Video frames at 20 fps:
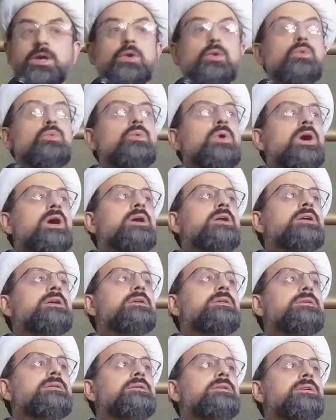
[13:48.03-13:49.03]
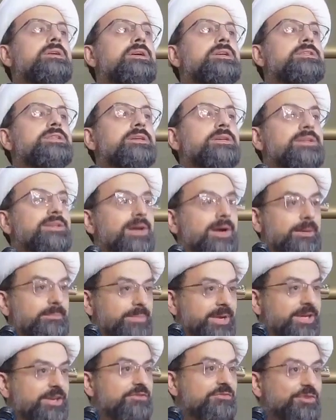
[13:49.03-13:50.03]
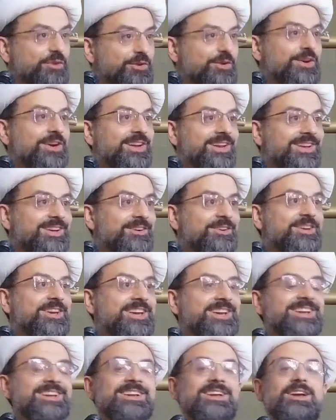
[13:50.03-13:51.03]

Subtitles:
Water, is it? I'm back in fuqah, okay?